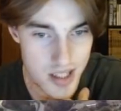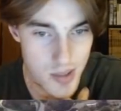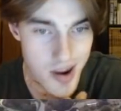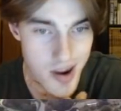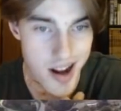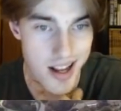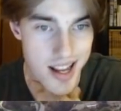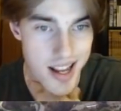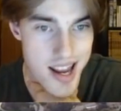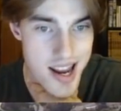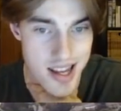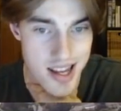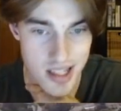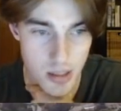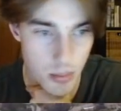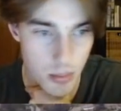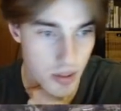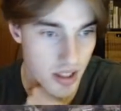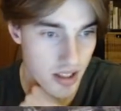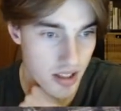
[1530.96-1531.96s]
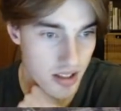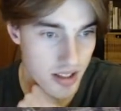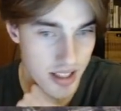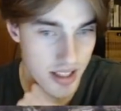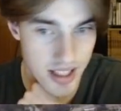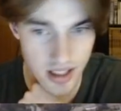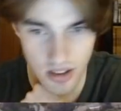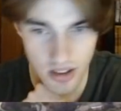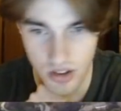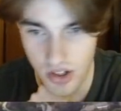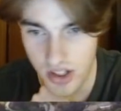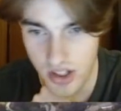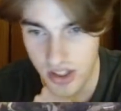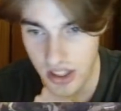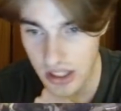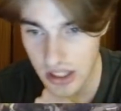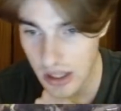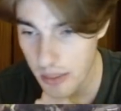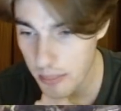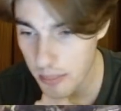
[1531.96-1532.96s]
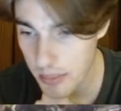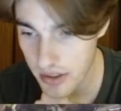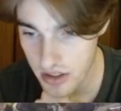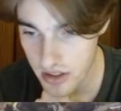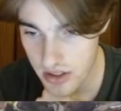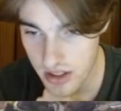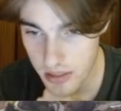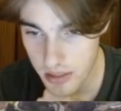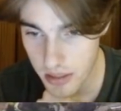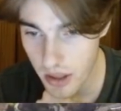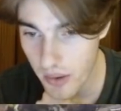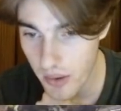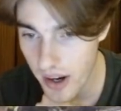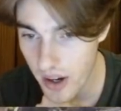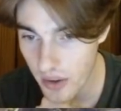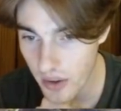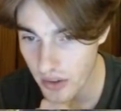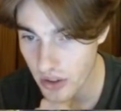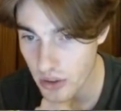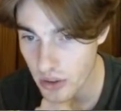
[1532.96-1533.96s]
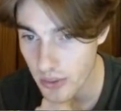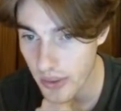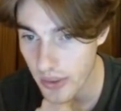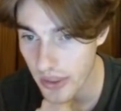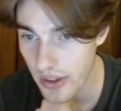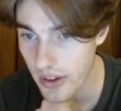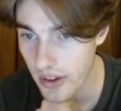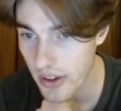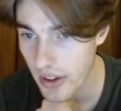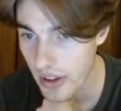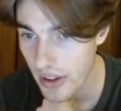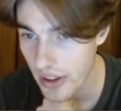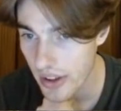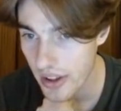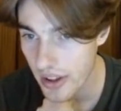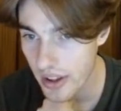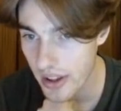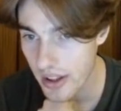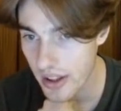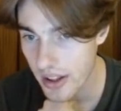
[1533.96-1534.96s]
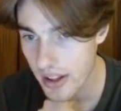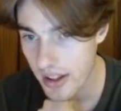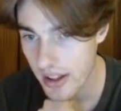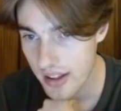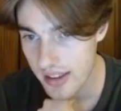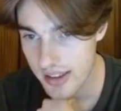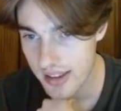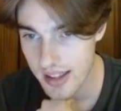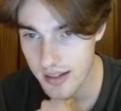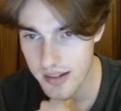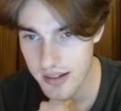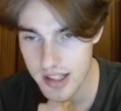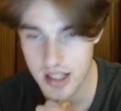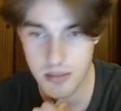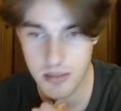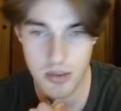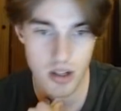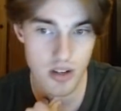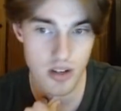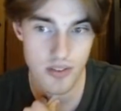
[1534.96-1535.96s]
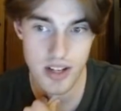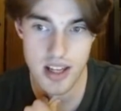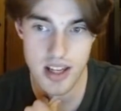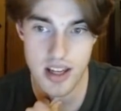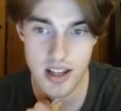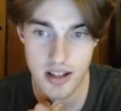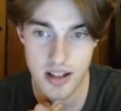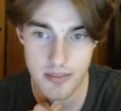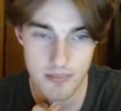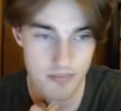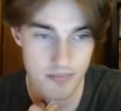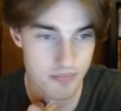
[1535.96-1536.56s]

to our east, but I don't trust the compass, to be quite honest with you. I think we're somewhere over here.